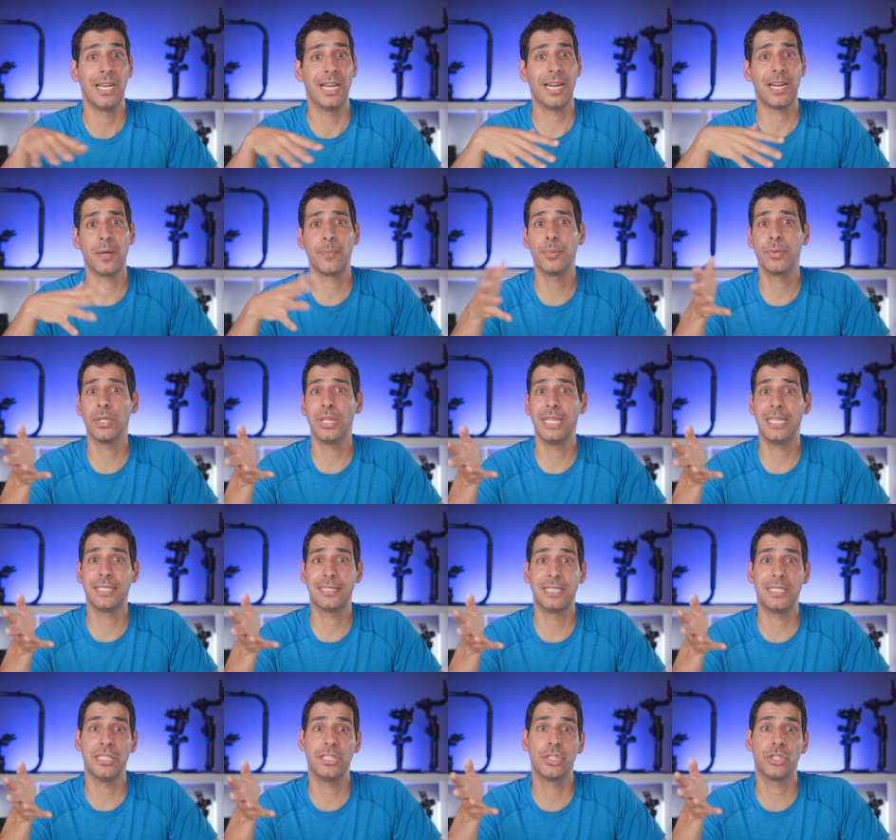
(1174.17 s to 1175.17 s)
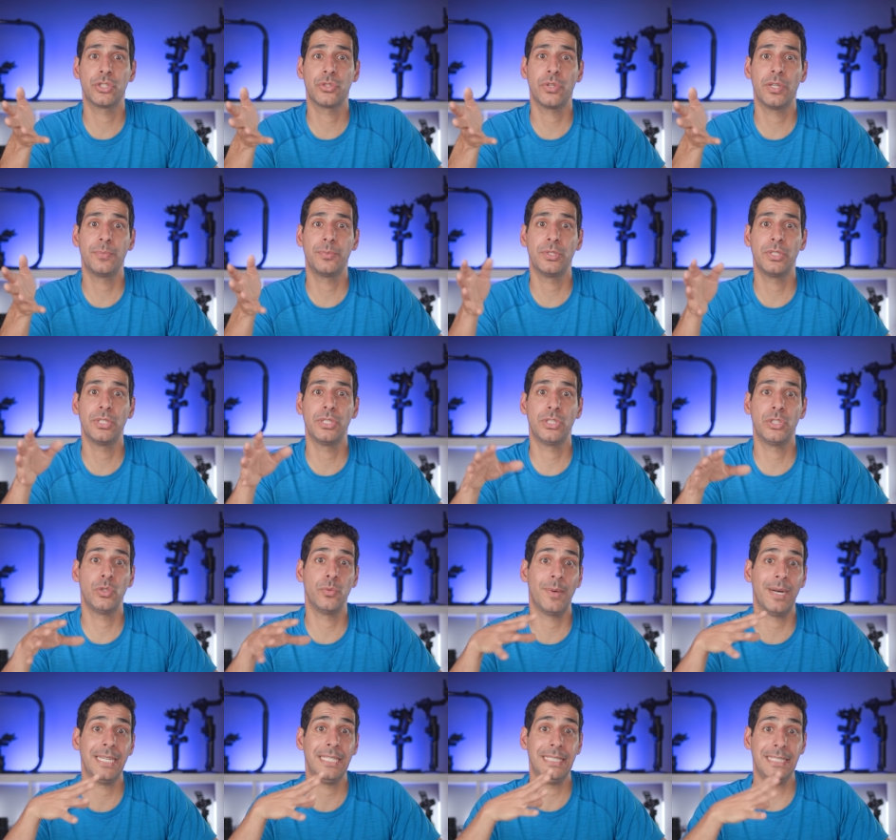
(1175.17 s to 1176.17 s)
and I'll put links in the description
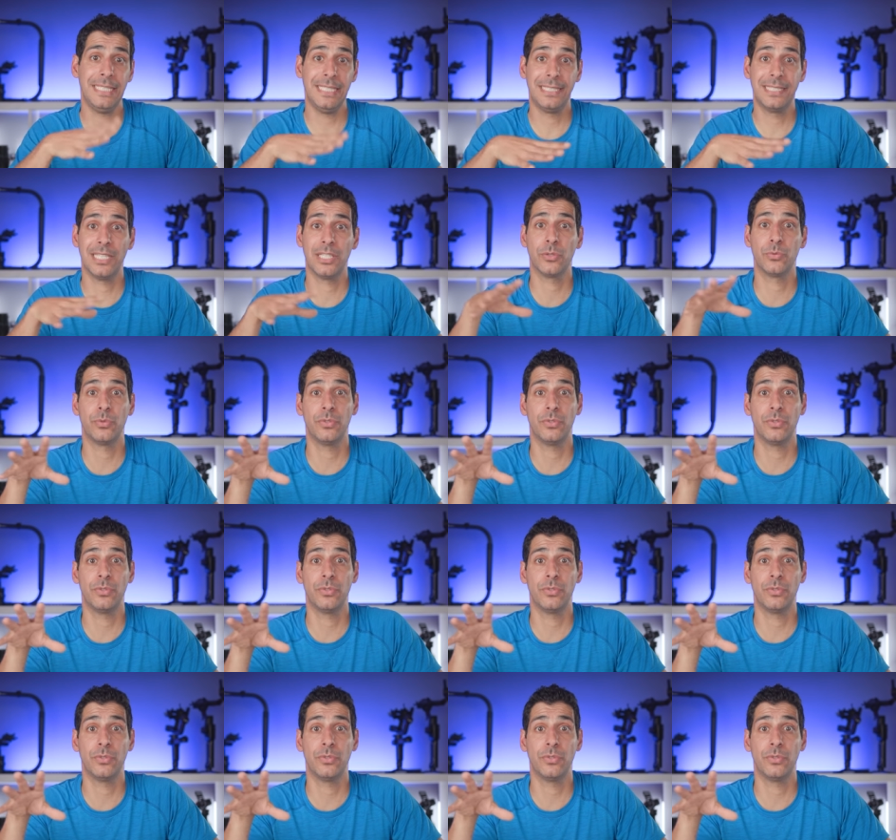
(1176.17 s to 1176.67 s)
to my detailed